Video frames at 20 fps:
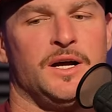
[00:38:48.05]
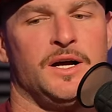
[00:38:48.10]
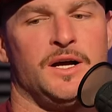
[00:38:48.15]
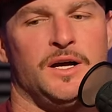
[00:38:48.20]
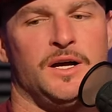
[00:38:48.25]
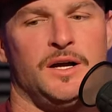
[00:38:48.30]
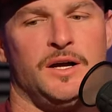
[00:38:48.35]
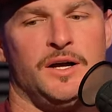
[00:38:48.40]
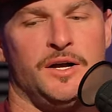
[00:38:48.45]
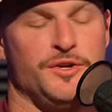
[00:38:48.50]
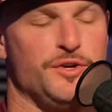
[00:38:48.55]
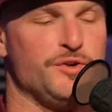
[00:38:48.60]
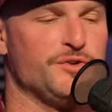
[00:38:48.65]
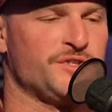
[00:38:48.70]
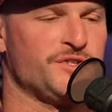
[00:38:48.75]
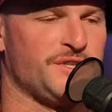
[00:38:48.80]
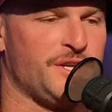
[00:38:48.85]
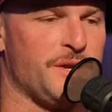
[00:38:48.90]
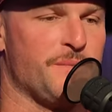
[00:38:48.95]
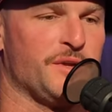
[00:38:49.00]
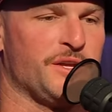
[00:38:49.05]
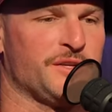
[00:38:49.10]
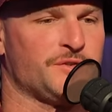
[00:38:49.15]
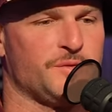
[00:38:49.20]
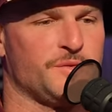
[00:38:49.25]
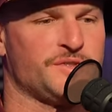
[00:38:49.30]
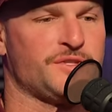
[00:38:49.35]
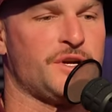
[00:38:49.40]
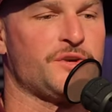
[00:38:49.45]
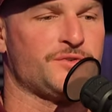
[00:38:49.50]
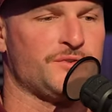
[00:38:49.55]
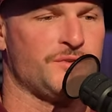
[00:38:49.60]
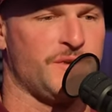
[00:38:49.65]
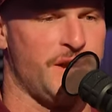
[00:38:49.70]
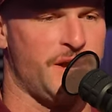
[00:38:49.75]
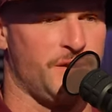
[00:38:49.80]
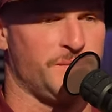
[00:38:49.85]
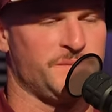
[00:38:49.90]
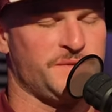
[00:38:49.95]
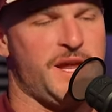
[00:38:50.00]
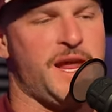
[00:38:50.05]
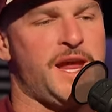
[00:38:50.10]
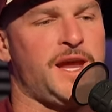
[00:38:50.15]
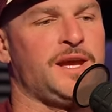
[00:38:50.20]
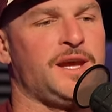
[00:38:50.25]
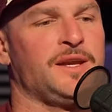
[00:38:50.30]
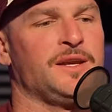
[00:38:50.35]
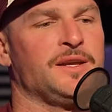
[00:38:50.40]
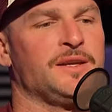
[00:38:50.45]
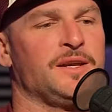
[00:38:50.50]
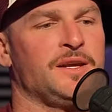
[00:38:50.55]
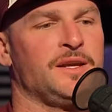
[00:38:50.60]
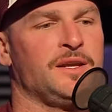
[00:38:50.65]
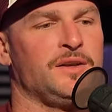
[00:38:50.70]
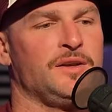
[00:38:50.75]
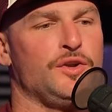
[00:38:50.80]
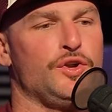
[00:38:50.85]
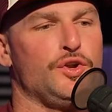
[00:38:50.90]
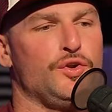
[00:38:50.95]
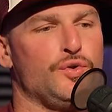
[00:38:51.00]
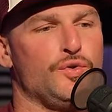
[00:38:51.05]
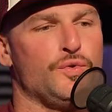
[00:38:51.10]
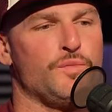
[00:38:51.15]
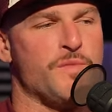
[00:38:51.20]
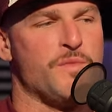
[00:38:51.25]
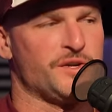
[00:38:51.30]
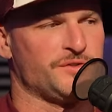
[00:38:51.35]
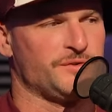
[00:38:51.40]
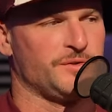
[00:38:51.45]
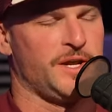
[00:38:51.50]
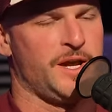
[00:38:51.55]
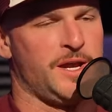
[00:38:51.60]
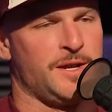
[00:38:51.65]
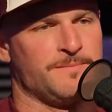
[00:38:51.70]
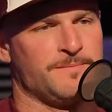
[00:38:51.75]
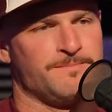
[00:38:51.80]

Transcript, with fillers: uh, a new stimulus, which also helps aid in, in new muscle gain.